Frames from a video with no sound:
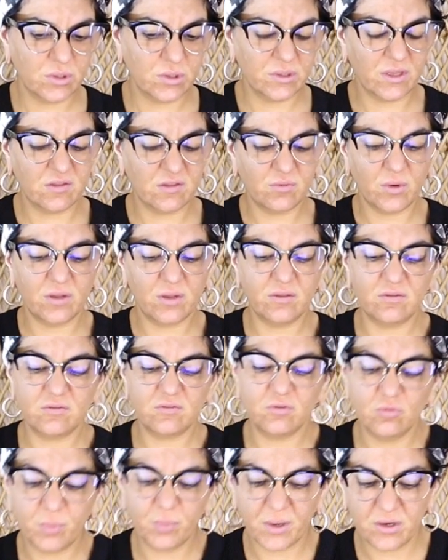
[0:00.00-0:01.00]
And that's why this
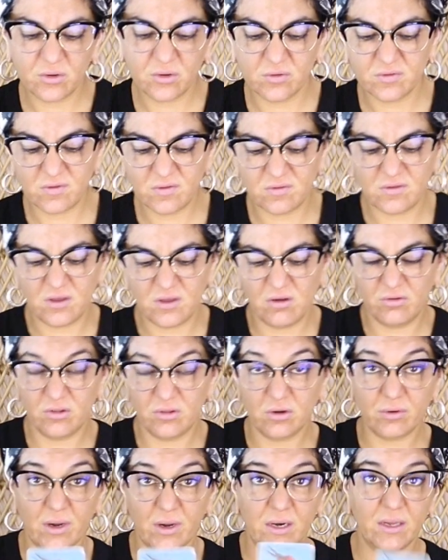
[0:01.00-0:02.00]
Two of Pentacles is here in the
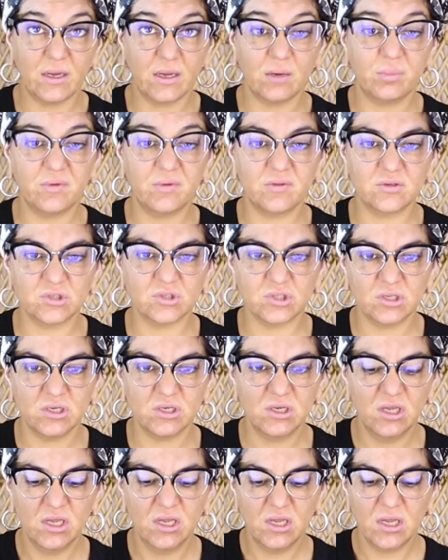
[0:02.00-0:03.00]
crowning card
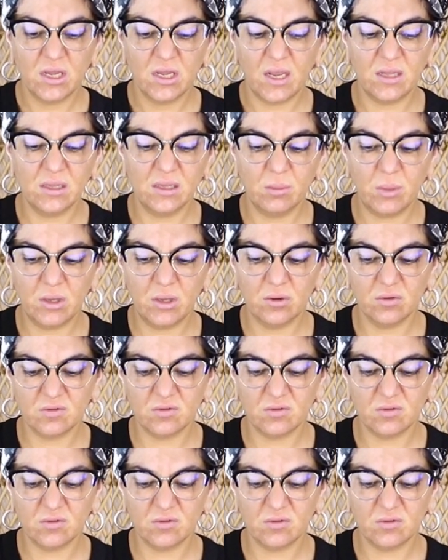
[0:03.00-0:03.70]
position in the middle.